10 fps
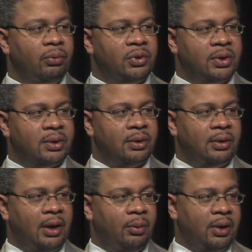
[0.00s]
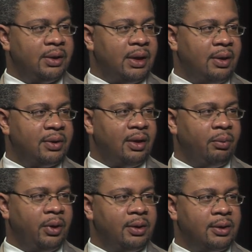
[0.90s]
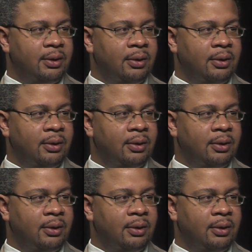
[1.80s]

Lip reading: just diabetes outside of pregnancy.